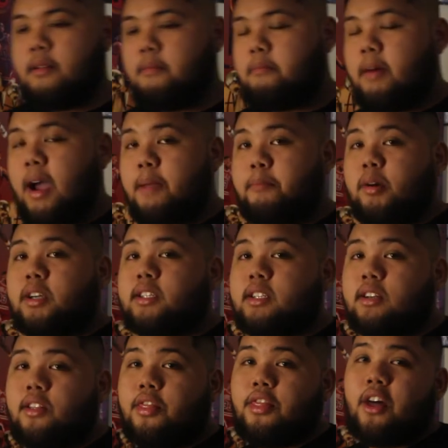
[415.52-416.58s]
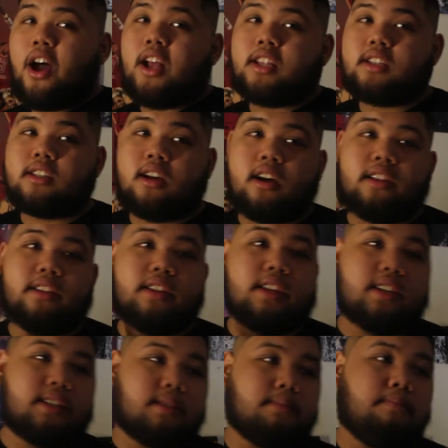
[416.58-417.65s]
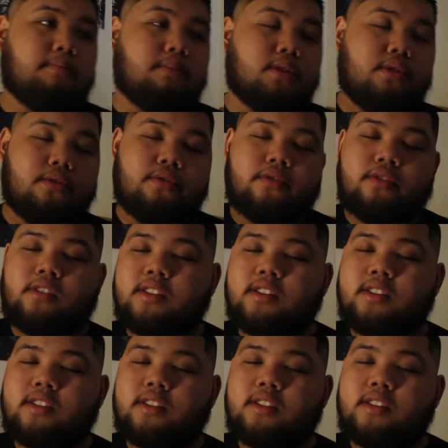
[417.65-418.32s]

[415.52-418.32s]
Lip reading: My personal thoughts on this move.